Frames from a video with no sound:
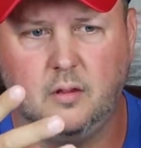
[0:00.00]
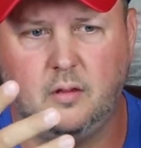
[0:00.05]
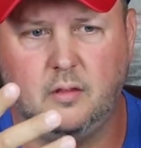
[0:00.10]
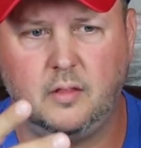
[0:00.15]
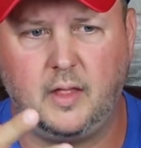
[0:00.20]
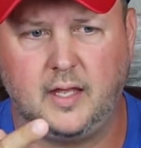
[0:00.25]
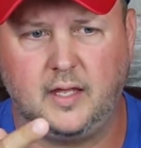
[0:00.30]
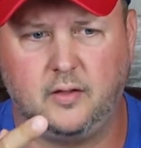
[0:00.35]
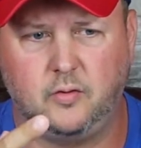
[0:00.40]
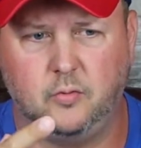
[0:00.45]

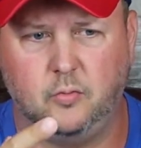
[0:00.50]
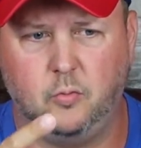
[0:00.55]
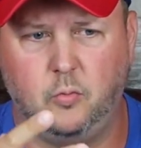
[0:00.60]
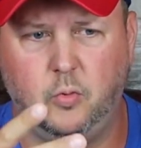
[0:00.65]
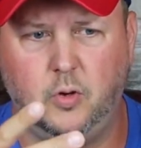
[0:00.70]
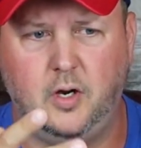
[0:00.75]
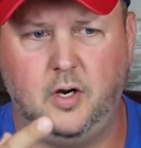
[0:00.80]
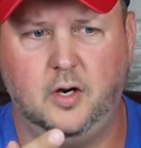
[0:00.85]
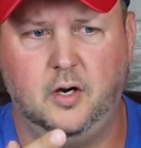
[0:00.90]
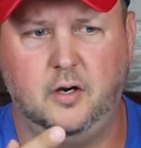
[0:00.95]
like
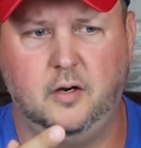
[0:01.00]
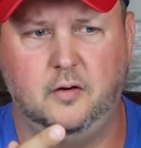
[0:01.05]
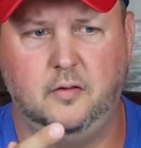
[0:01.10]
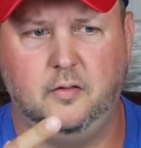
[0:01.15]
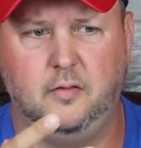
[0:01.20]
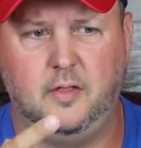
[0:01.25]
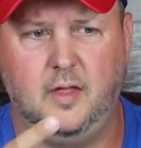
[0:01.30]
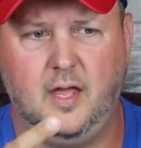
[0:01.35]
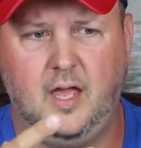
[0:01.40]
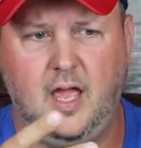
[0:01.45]
where
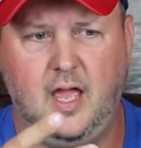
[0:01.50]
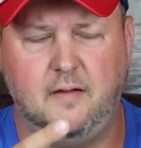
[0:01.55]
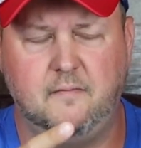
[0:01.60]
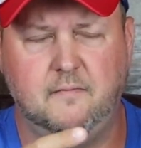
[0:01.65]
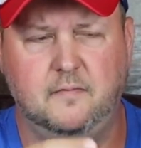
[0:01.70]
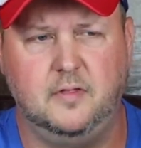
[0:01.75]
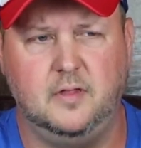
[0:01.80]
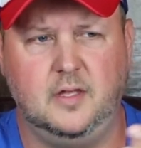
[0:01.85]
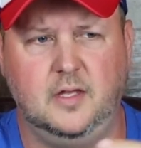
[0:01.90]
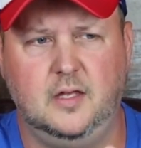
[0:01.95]
they
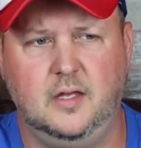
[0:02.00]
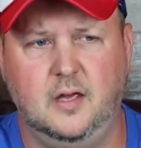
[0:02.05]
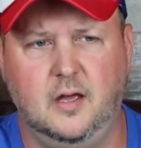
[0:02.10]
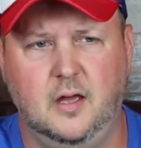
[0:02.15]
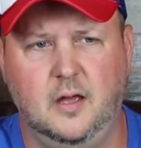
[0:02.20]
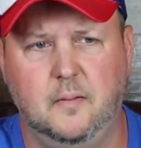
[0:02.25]
have the